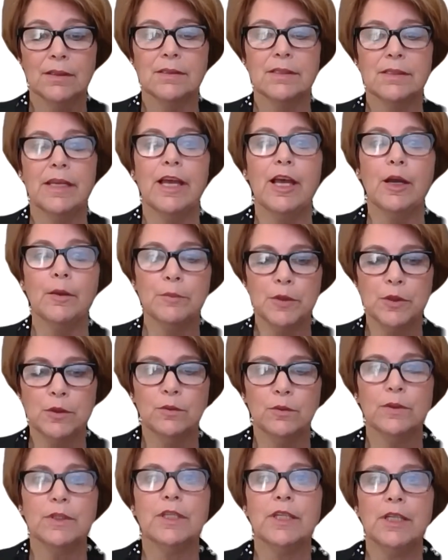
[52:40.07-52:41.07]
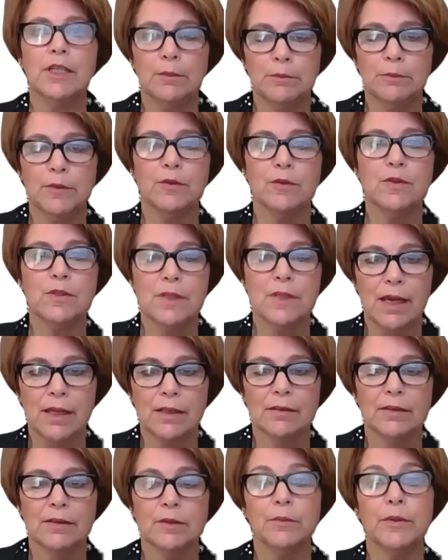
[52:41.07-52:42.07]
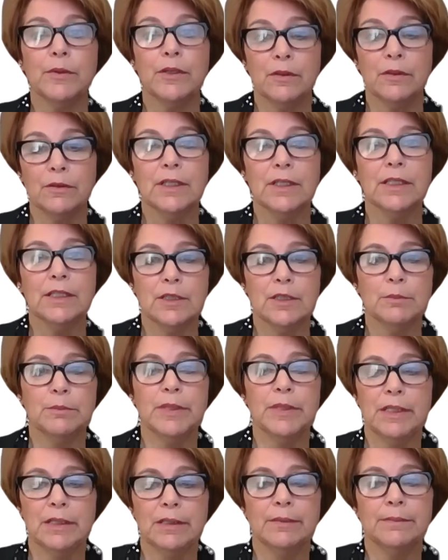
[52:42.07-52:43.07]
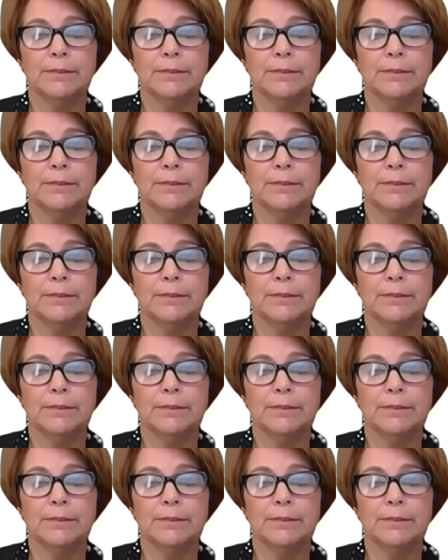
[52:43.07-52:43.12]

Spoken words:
to help you keep your salary where you need it to be.